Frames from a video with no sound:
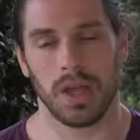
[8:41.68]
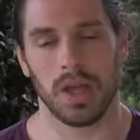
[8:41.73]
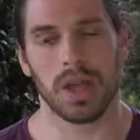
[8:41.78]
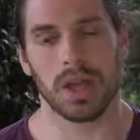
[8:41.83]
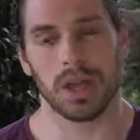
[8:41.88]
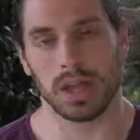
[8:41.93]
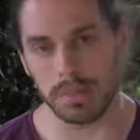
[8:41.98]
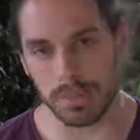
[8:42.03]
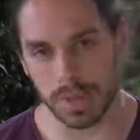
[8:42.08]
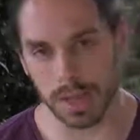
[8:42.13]

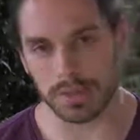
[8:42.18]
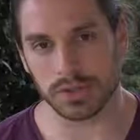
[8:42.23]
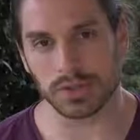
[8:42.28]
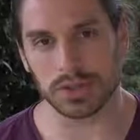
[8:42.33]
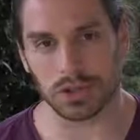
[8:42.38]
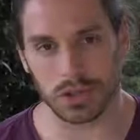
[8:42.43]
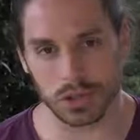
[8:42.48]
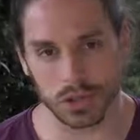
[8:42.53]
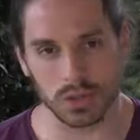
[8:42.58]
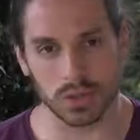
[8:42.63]
He makes
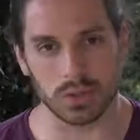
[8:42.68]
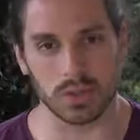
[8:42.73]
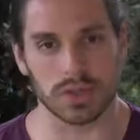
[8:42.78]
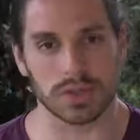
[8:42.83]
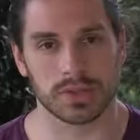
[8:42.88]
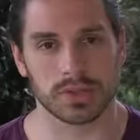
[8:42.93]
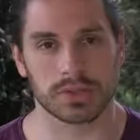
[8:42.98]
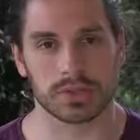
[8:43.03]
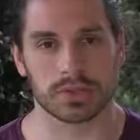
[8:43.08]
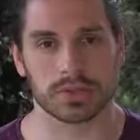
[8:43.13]
the
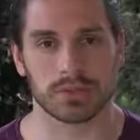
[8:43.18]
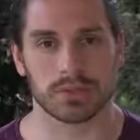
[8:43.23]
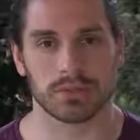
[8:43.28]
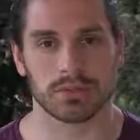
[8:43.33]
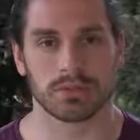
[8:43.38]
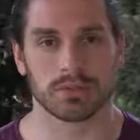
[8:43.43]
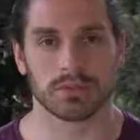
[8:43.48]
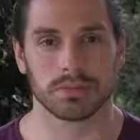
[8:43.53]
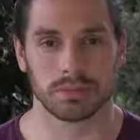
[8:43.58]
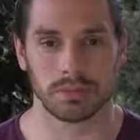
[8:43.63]
choice
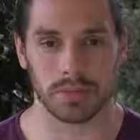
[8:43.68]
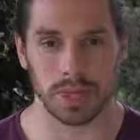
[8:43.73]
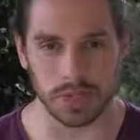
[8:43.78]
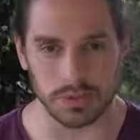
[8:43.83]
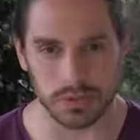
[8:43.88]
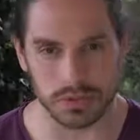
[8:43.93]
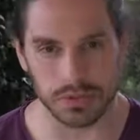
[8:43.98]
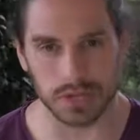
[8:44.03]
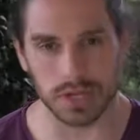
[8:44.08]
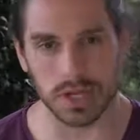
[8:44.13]

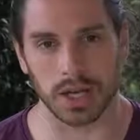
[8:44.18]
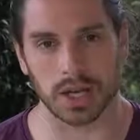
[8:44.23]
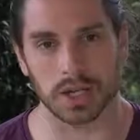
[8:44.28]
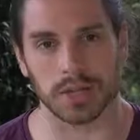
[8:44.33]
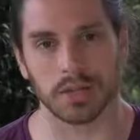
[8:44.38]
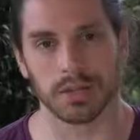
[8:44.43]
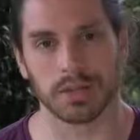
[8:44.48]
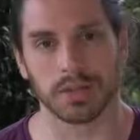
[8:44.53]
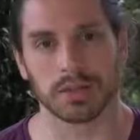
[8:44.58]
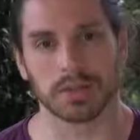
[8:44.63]
each
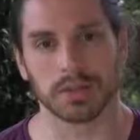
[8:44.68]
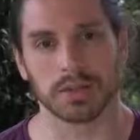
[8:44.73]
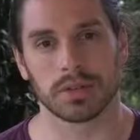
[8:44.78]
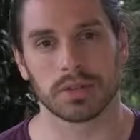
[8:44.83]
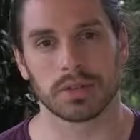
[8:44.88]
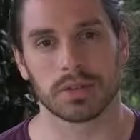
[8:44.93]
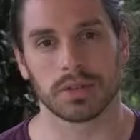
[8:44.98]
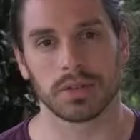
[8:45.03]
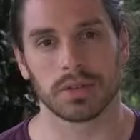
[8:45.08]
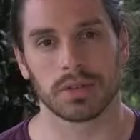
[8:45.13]
day,
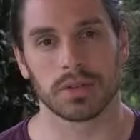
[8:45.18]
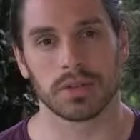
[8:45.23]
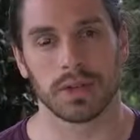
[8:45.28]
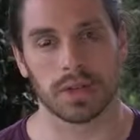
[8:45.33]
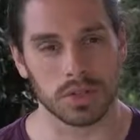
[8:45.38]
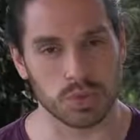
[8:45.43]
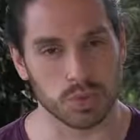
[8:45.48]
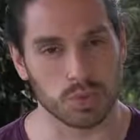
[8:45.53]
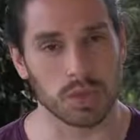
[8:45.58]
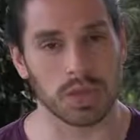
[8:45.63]

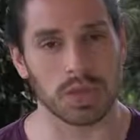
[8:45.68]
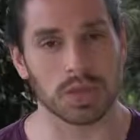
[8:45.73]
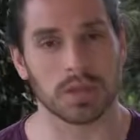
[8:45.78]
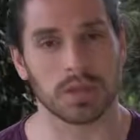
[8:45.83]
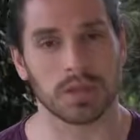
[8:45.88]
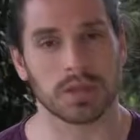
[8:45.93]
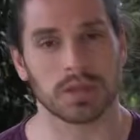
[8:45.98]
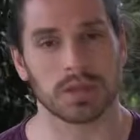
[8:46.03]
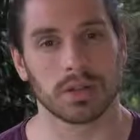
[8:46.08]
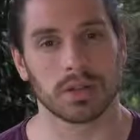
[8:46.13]
each
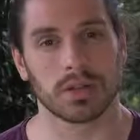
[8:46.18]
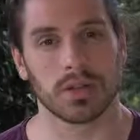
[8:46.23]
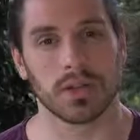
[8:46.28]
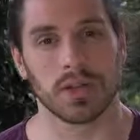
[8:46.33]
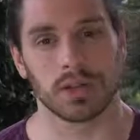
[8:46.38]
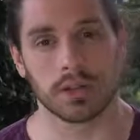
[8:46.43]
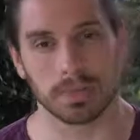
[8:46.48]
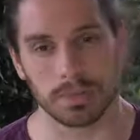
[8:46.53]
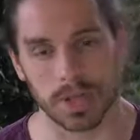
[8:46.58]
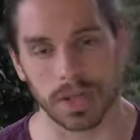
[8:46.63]
week,
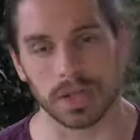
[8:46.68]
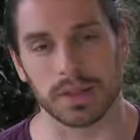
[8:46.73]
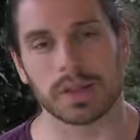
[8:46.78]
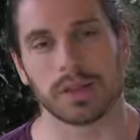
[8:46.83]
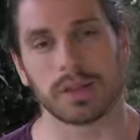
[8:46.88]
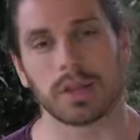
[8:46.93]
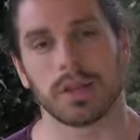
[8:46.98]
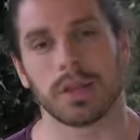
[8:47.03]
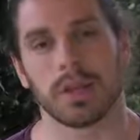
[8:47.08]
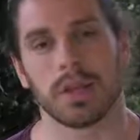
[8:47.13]
each
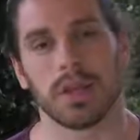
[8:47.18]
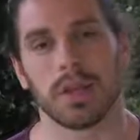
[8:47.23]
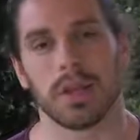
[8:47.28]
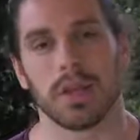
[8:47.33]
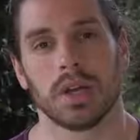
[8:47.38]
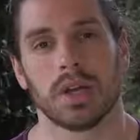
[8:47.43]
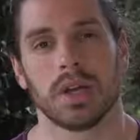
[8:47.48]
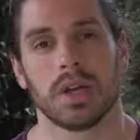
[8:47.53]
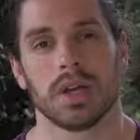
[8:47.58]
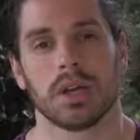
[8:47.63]
month
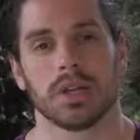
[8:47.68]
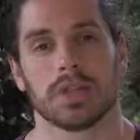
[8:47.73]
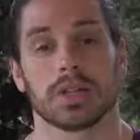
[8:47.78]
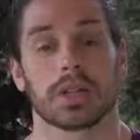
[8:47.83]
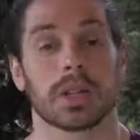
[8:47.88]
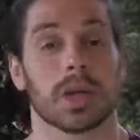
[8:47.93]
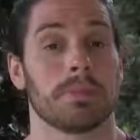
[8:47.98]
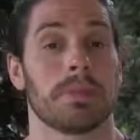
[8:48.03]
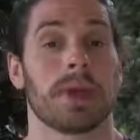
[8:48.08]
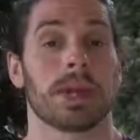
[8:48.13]
to
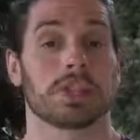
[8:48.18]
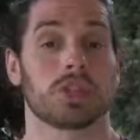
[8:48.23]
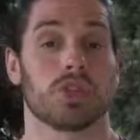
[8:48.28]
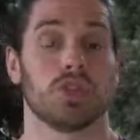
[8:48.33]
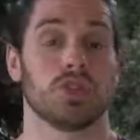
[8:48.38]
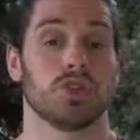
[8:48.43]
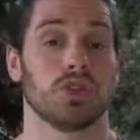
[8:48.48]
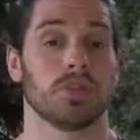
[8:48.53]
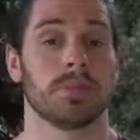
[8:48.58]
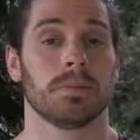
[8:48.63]
come back to
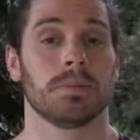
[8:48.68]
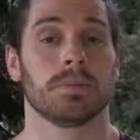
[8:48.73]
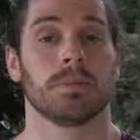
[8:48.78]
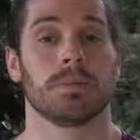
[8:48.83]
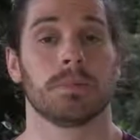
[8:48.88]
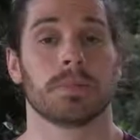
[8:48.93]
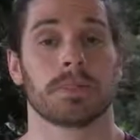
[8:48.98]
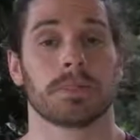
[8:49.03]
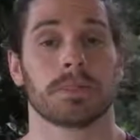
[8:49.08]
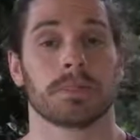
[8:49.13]
you.
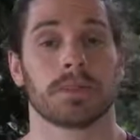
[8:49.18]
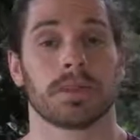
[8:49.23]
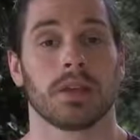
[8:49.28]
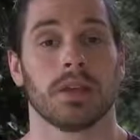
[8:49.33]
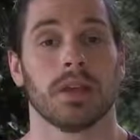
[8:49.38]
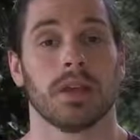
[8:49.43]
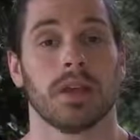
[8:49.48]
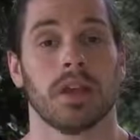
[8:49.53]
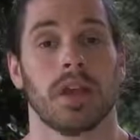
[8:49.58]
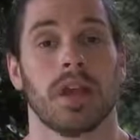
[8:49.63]

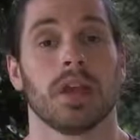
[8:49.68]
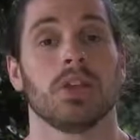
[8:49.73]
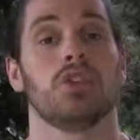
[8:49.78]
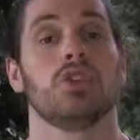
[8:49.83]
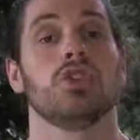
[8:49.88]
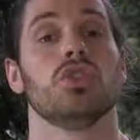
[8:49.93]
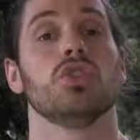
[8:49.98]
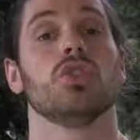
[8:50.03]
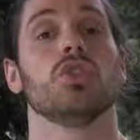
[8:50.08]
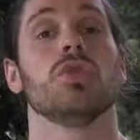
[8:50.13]
And
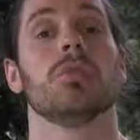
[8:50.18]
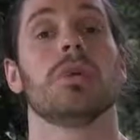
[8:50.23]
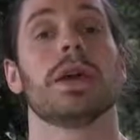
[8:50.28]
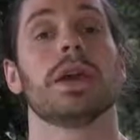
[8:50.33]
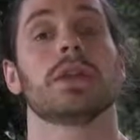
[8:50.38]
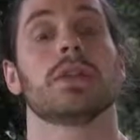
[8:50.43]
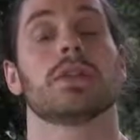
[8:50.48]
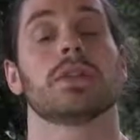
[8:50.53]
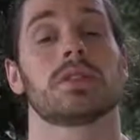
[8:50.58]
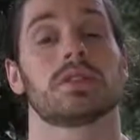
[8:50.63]
you
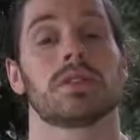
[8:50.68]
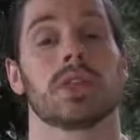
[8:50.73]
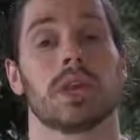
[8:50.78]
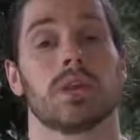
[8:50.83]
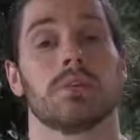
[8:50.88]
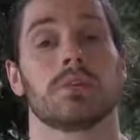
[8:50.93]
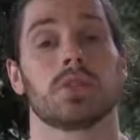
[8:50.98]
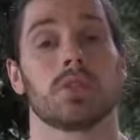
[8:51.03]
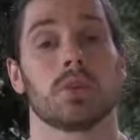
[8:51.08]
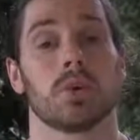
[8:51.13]
make the
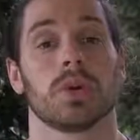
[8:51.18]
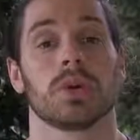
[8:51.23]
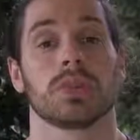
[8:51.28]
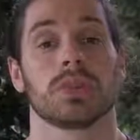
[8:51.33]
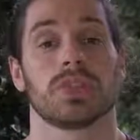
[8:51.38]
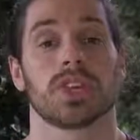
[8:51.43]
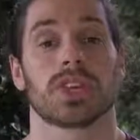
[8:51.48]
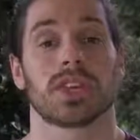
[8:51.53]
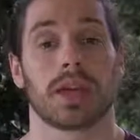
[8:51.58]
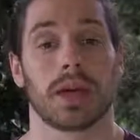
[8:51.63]
same
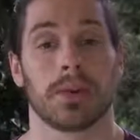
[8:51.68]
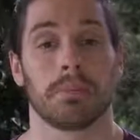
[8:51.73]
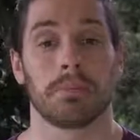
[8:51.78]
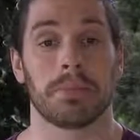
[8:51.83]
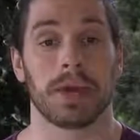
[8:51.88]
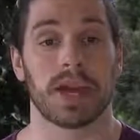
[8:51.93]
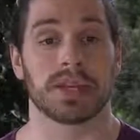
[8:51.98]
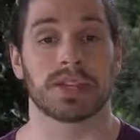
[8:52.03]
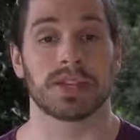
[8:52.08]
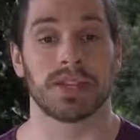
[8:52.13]
choice to come
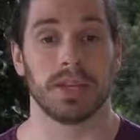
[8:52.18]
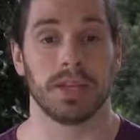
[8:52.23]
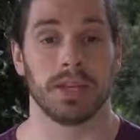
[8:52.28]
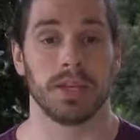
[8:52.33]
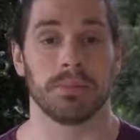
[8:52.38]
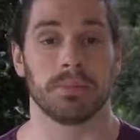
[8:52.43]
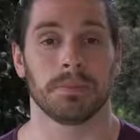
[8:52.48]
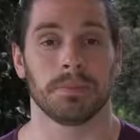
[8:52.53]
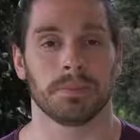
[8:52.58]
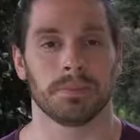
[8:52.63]
back to
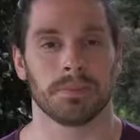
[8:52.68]
him.